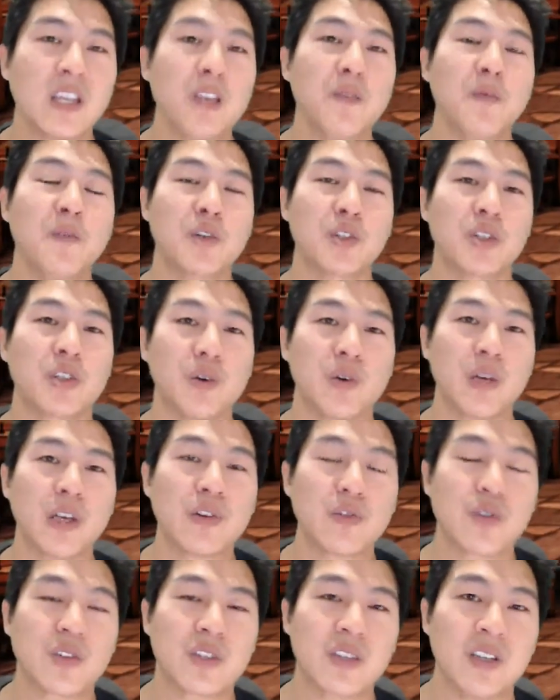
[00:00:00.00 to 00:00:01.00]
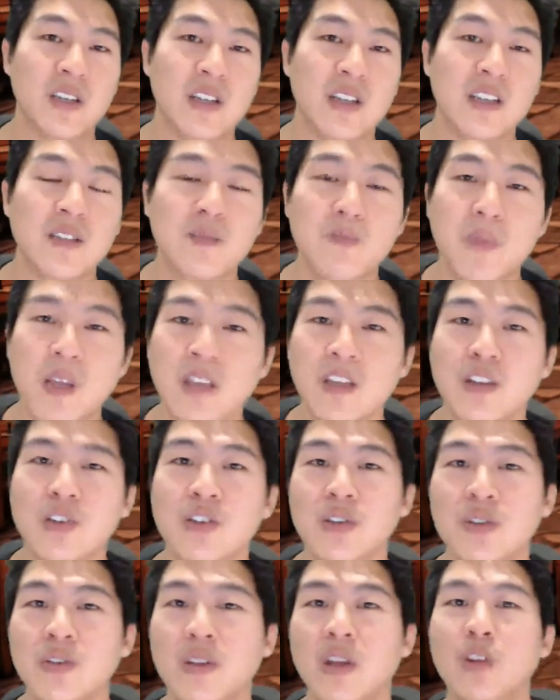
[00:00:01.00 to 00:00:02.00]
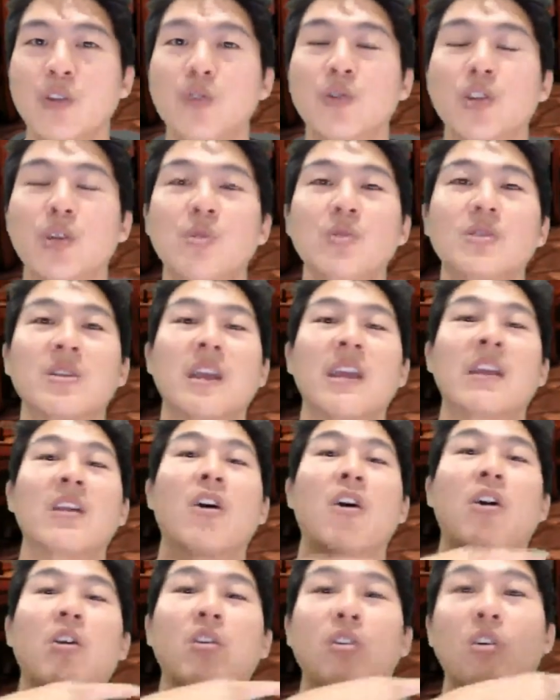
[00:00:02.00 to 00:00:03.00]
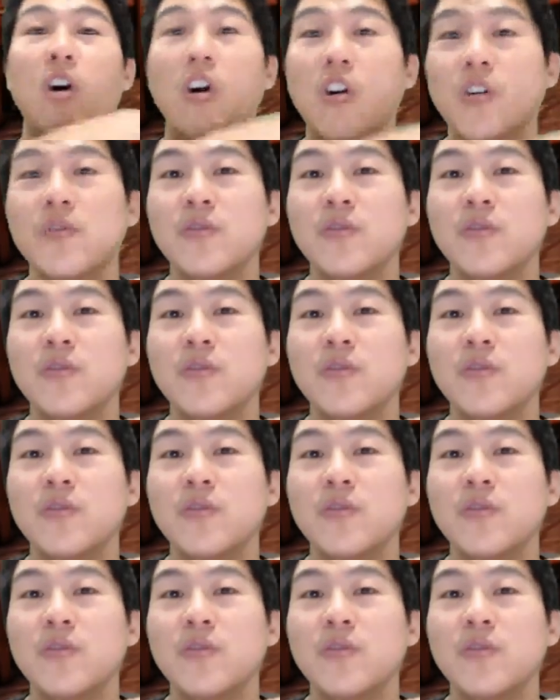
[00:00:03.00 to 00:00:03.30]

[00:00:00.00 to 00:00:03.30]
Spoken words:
if you're so interested, is making sure that you use our